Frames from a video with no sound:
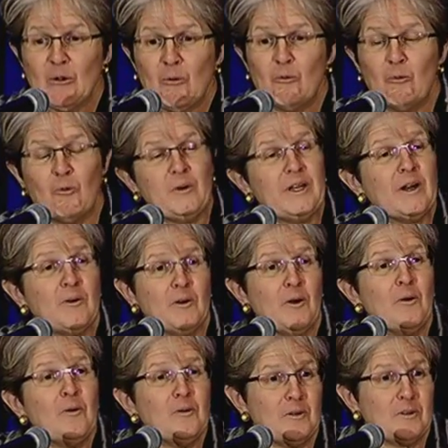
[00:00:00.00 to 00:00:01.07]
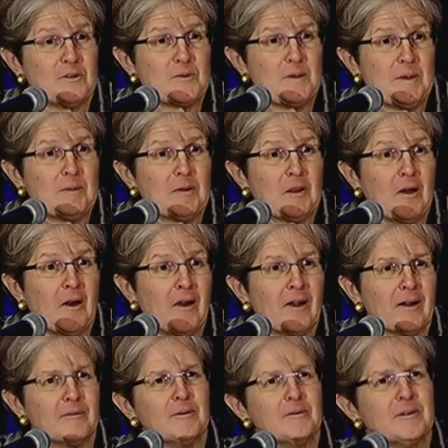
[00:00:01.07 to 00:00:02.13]
we don't know who those people are, and
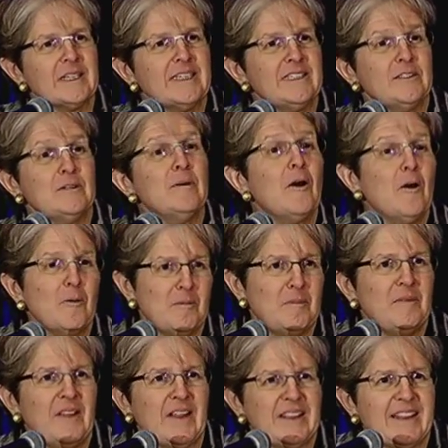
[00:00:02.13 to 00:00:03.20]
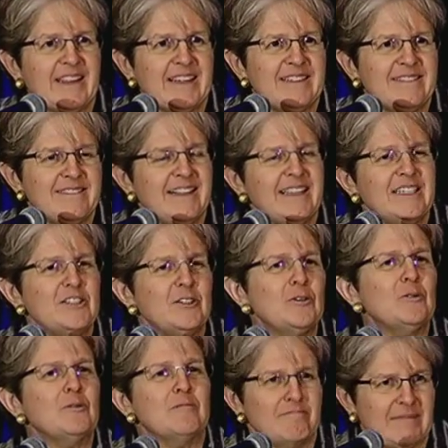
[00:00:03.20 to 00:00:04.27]
we really do hope that they, they
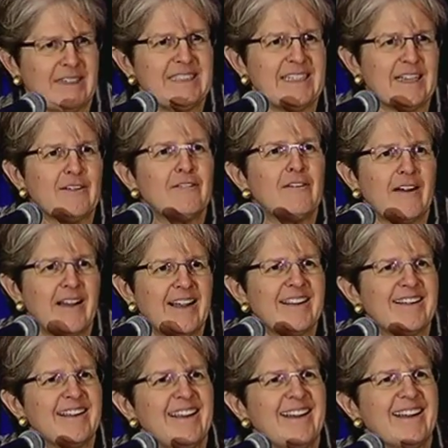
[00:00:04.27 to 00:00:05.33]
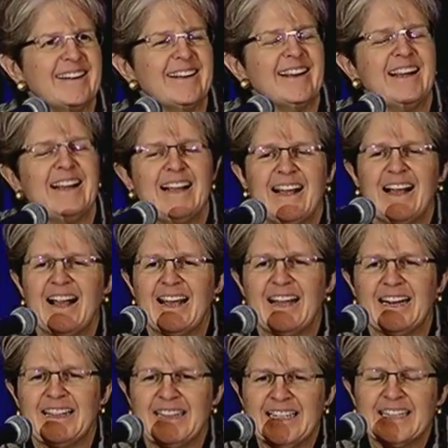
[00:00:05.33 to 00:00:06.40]
do identify. And, and I
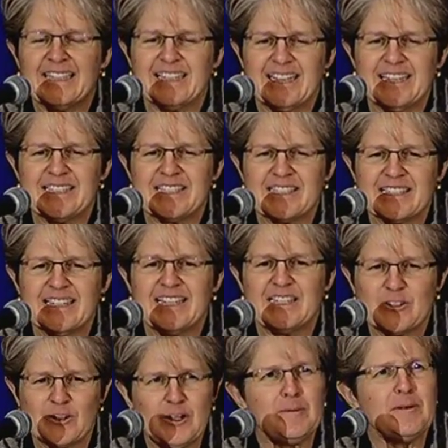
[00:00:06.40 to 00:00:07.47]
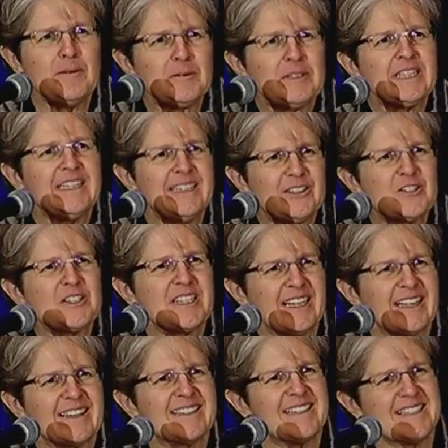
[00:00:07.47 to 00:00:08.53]
think it's, it's going to be really interesting
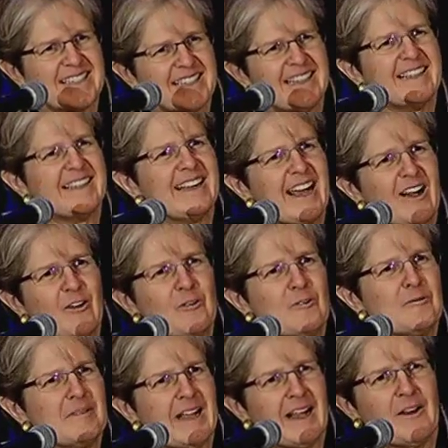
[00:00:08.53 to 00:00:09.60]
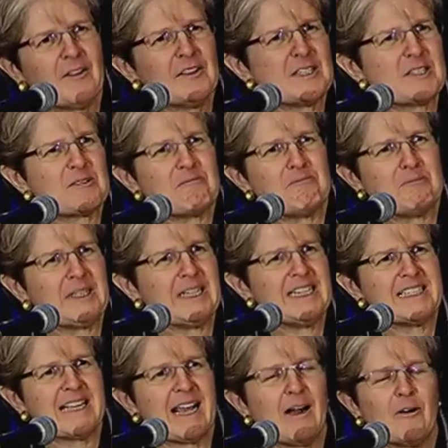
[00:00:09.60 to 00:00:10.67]
to see how, how this plays
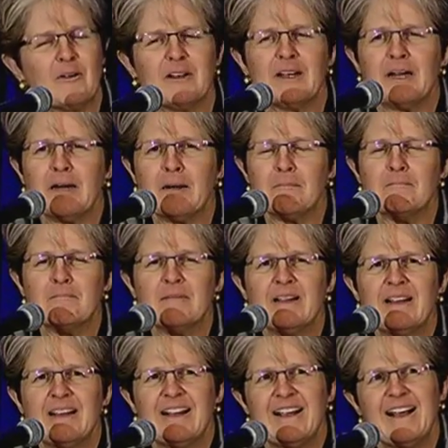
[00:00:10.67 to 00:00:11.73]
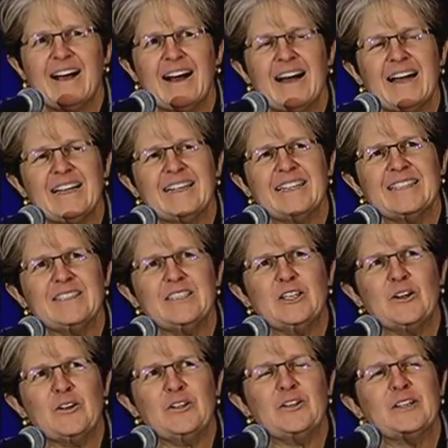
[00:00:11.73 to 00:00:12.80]
out. Um, you know,
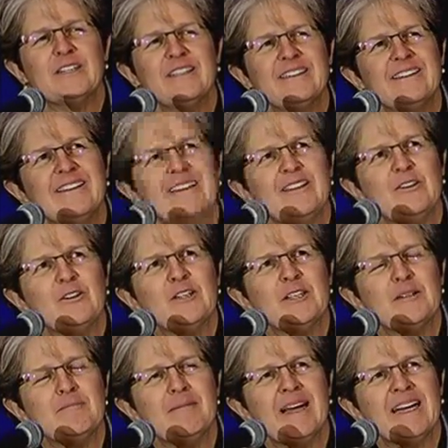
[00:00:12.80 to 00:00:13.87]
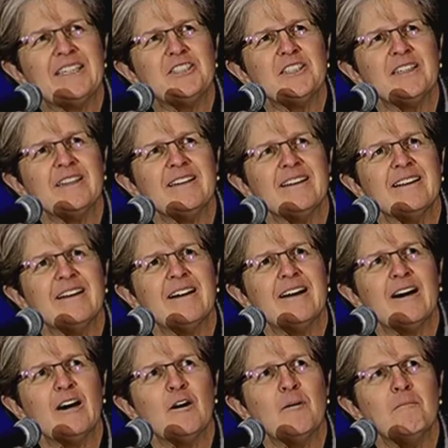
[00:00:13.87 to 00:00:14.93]
you could, you could imagine.
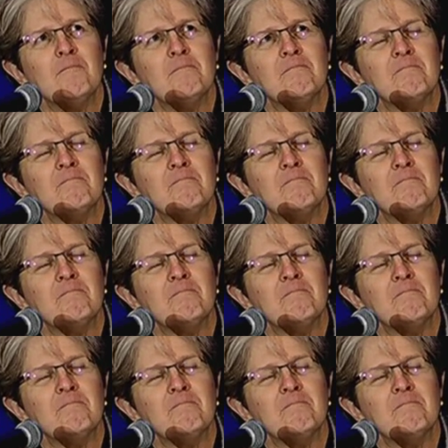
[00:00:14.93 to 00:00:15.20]
Um,